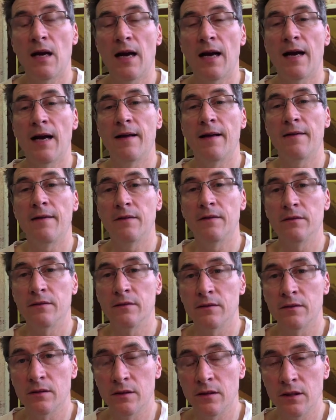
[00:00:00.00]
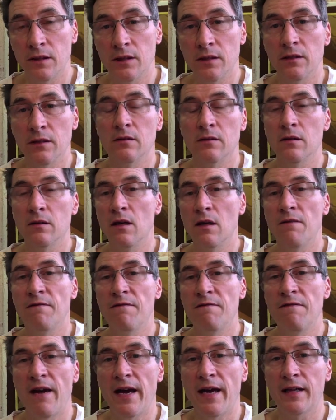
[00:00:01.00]
and the
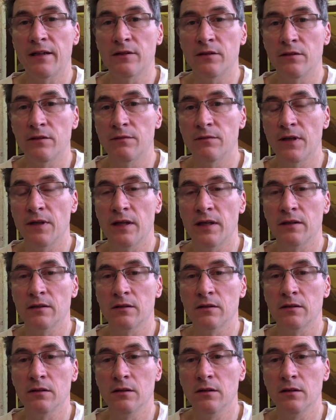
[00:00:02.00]
effect of that